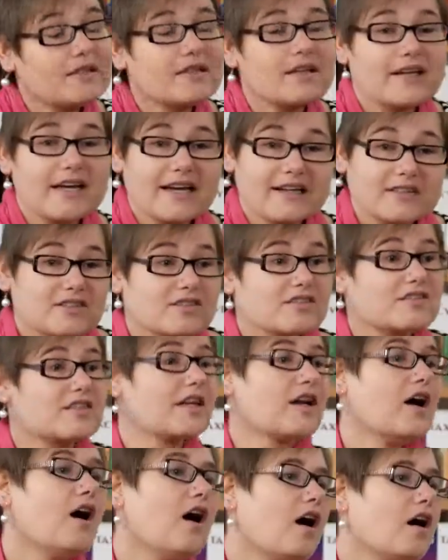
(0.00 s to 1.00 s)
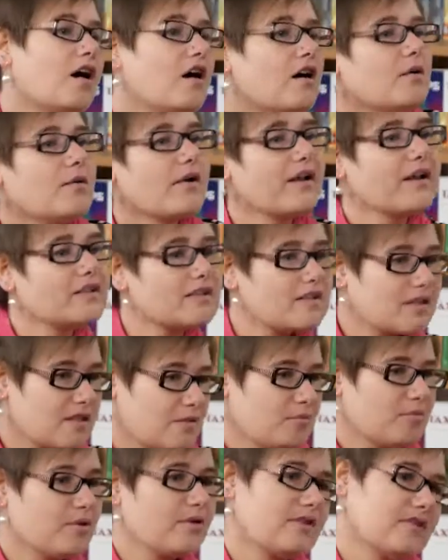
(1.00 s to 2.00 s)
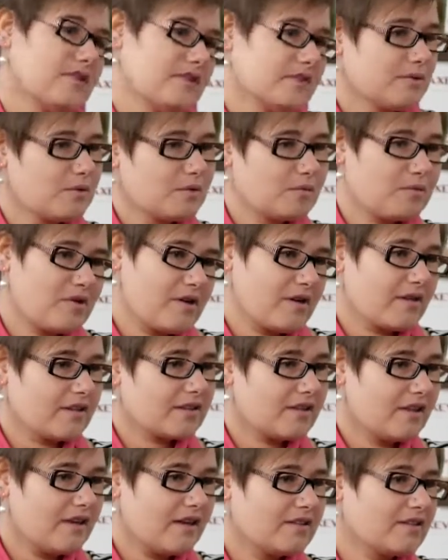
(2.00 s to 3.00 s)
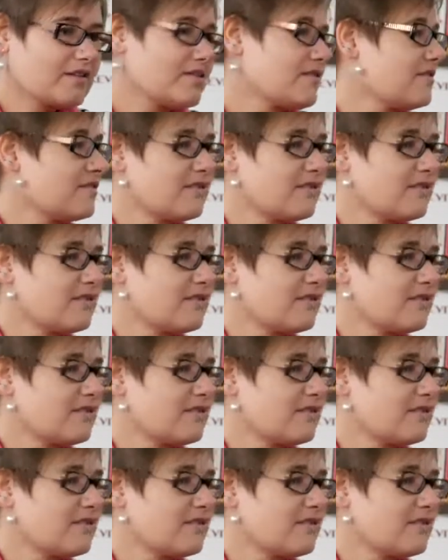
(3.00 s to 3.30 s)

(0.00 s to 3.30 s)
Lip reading: You can't just say, oh, well, at some point I'll do a product launch.